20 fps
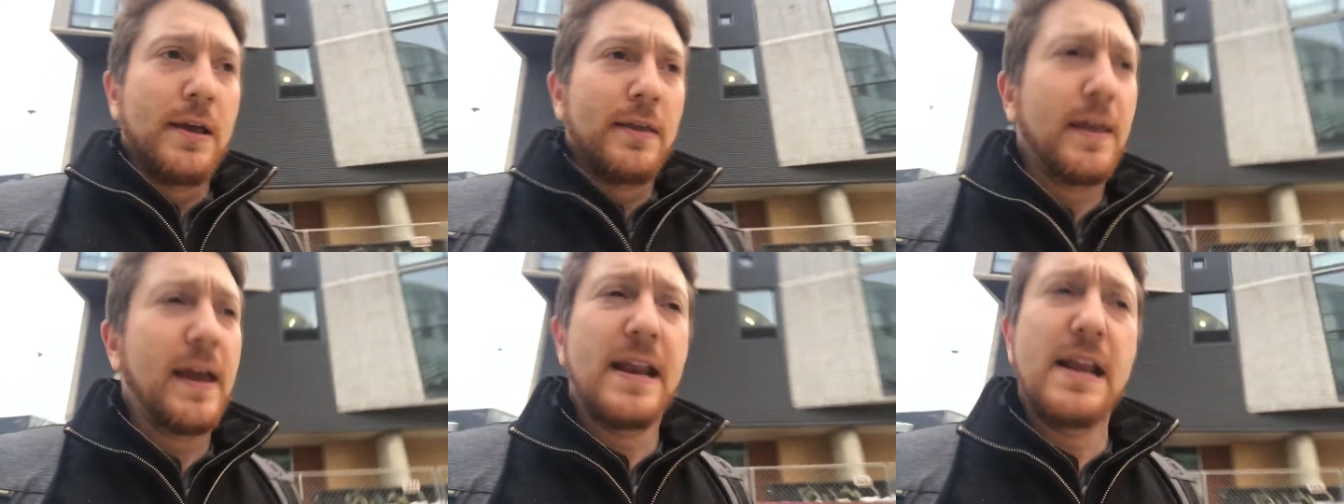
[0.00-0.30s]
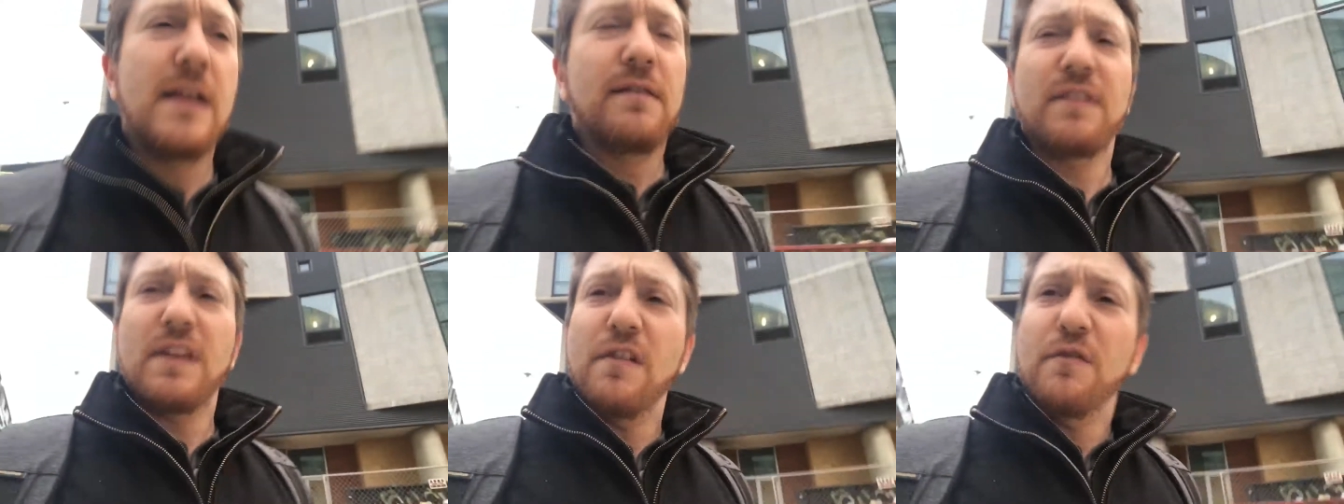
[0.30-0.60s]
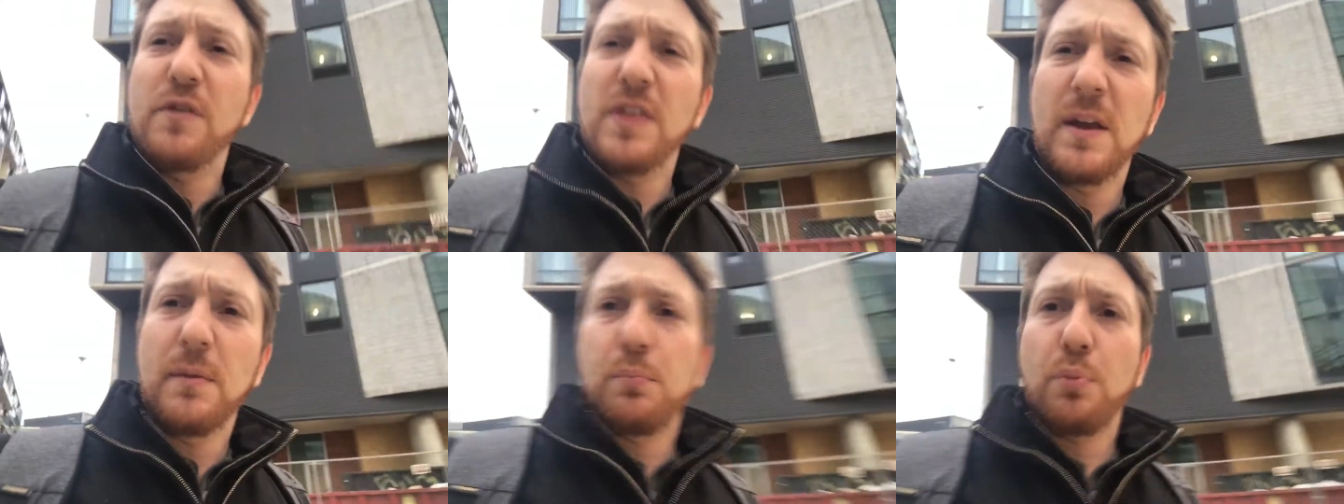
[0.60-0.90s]
I didn't have
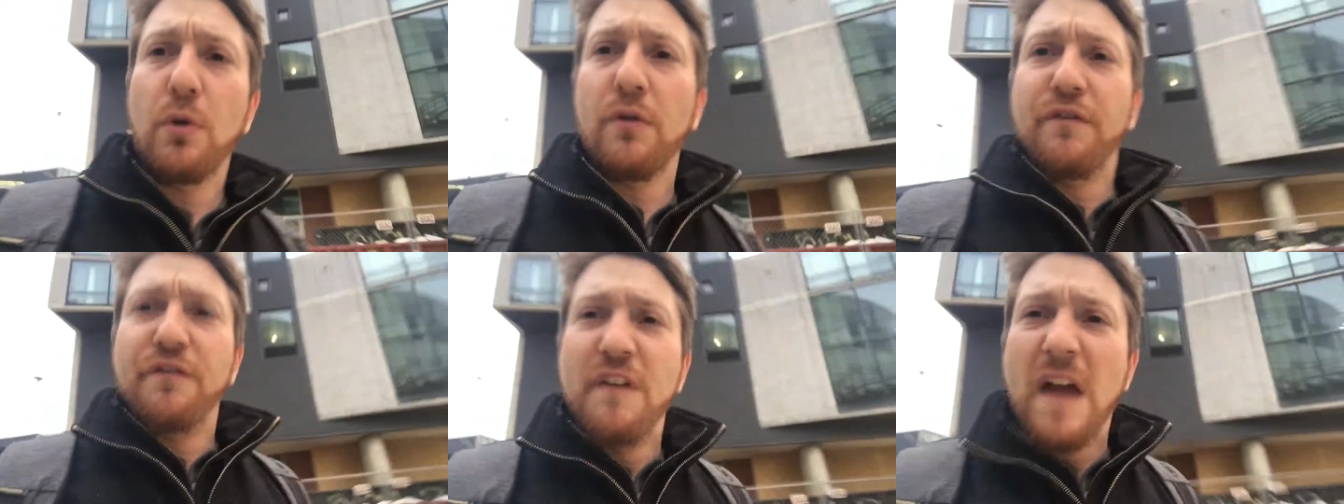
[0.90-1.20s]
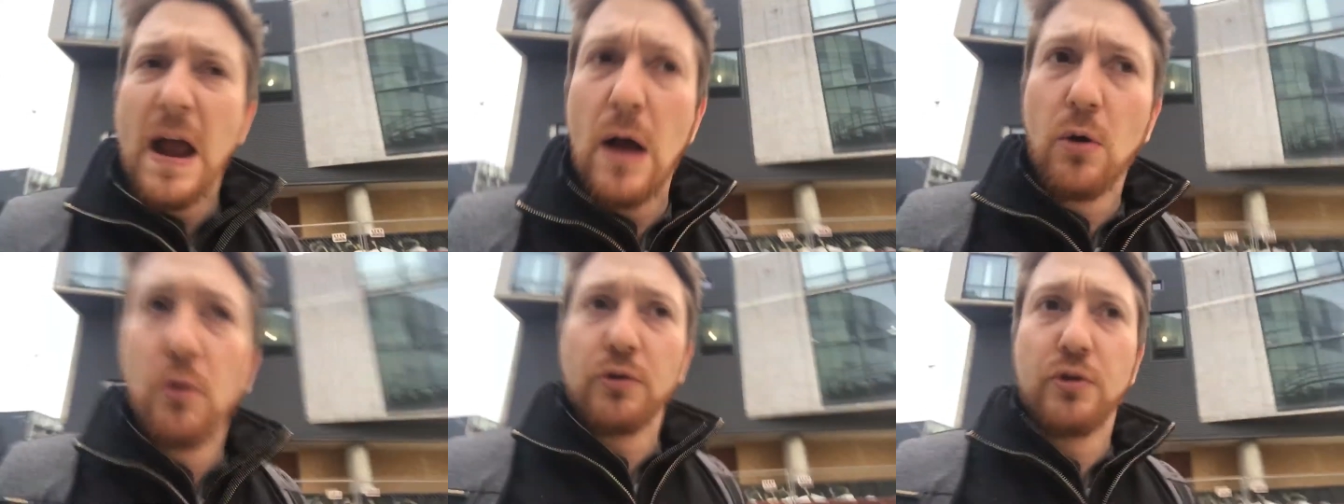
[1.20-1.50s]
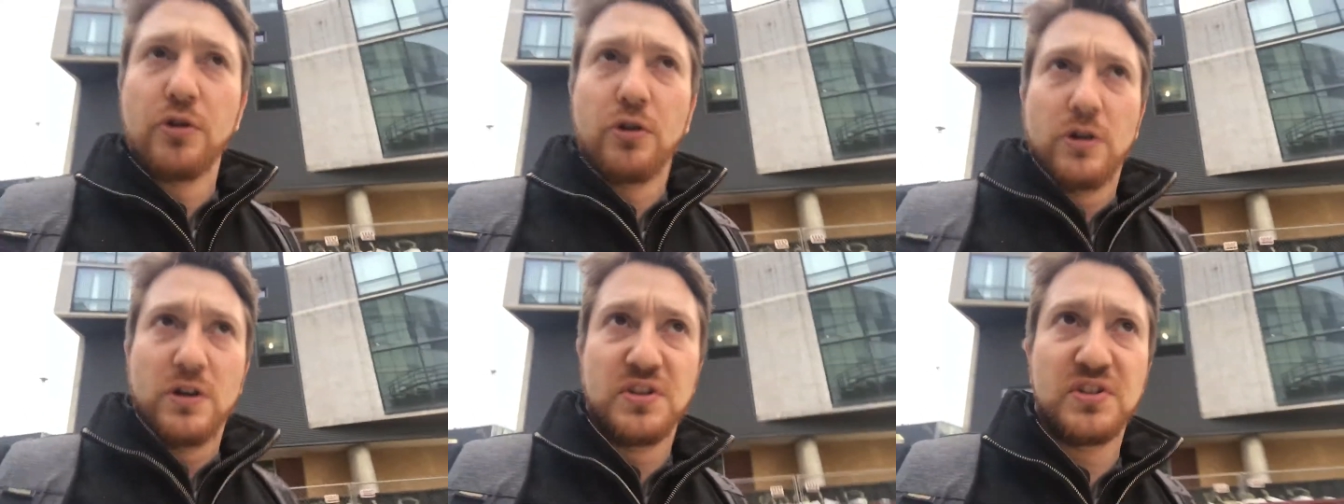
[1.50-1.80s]
anything
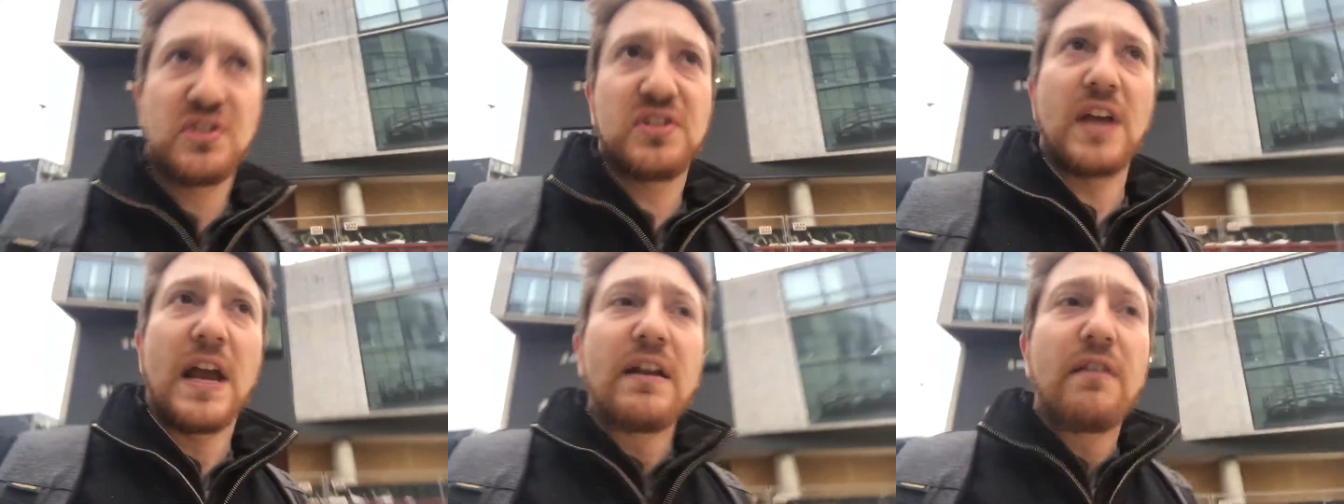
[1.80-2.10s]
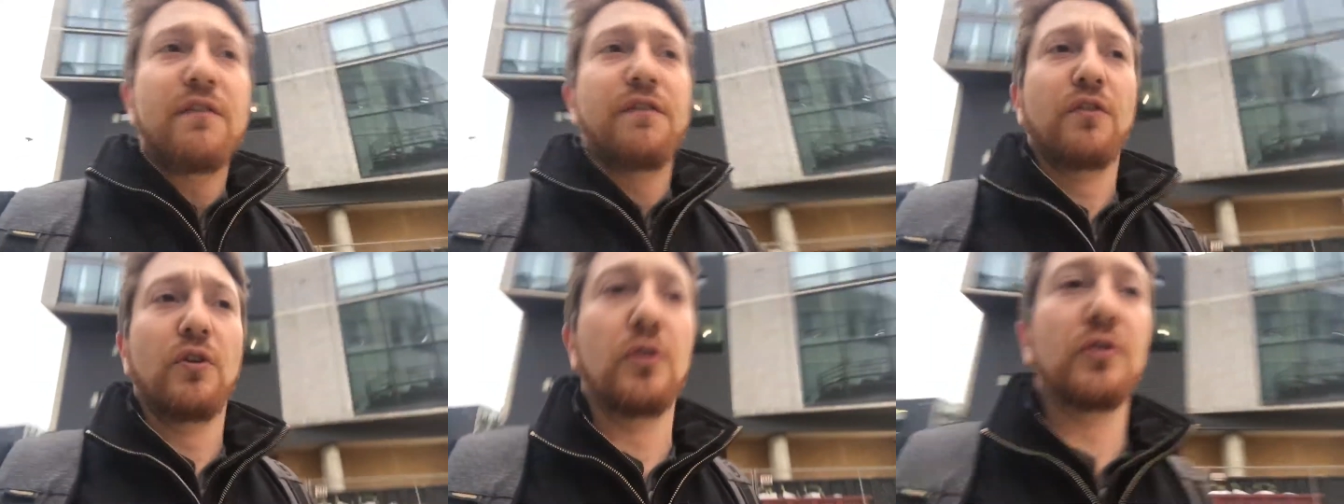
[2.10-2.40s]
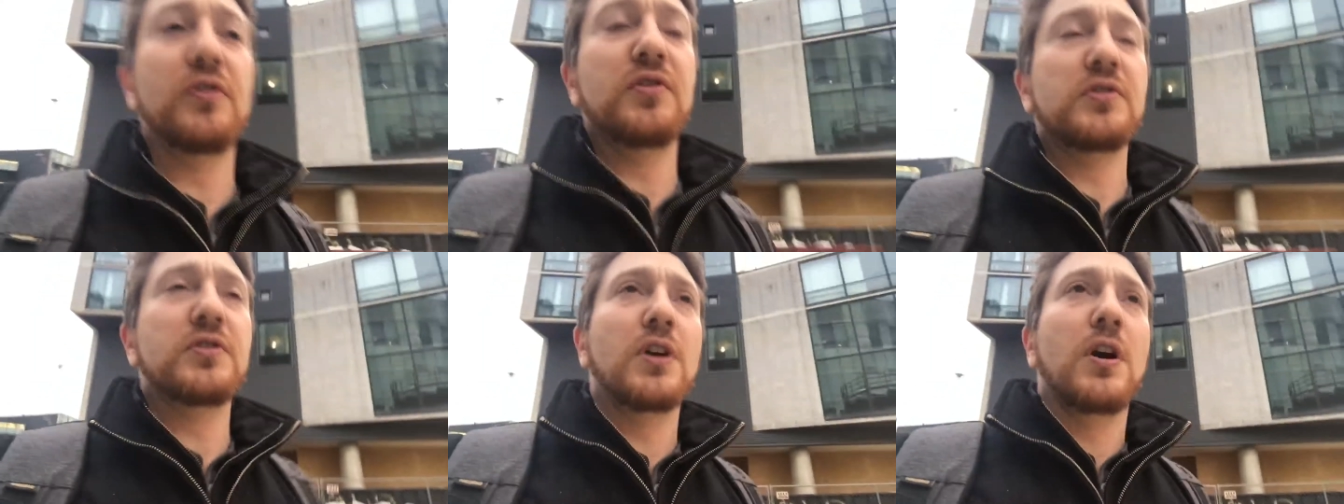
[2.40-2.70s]
profound or
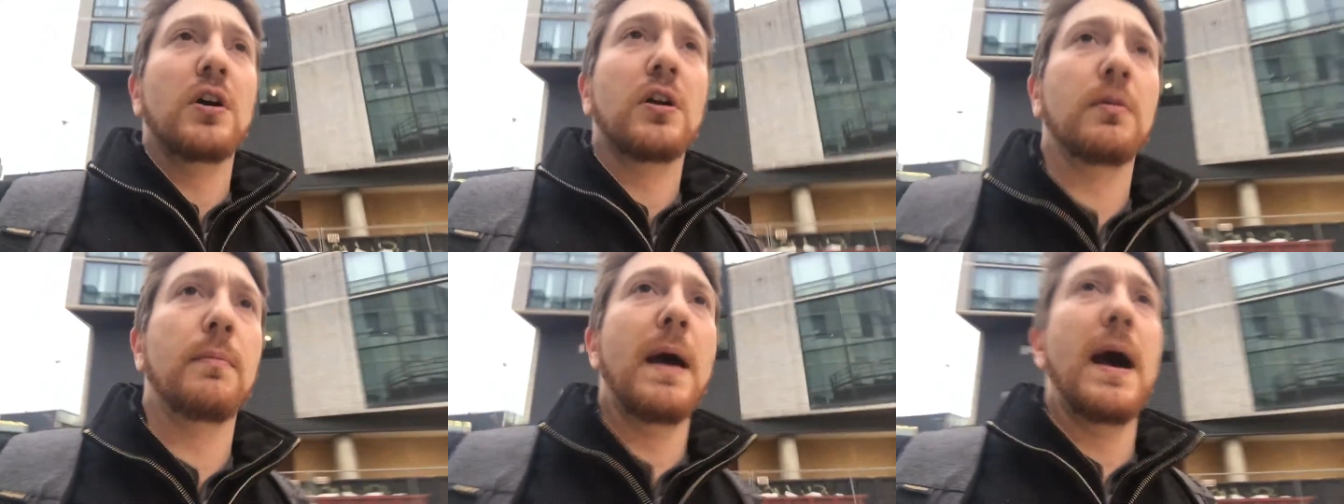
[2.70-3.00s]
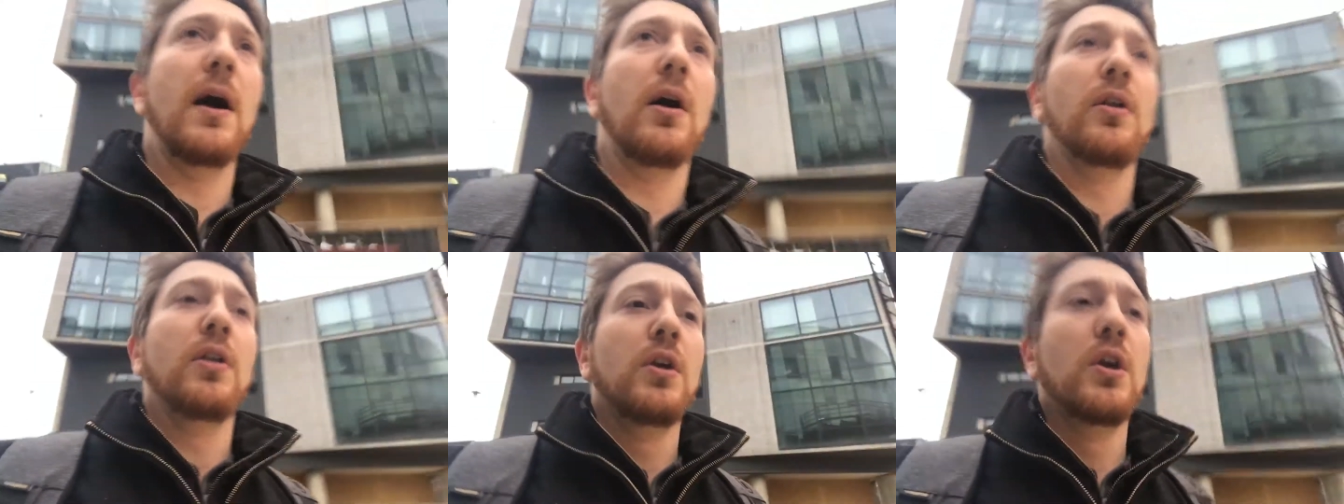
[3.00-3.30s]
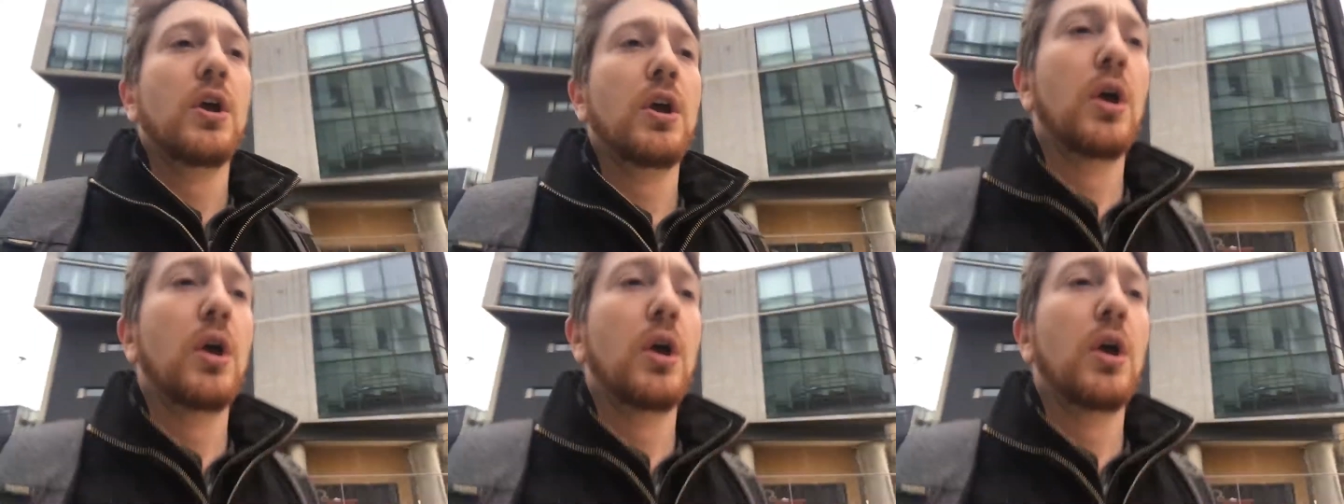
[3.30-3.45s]
insightful to talk about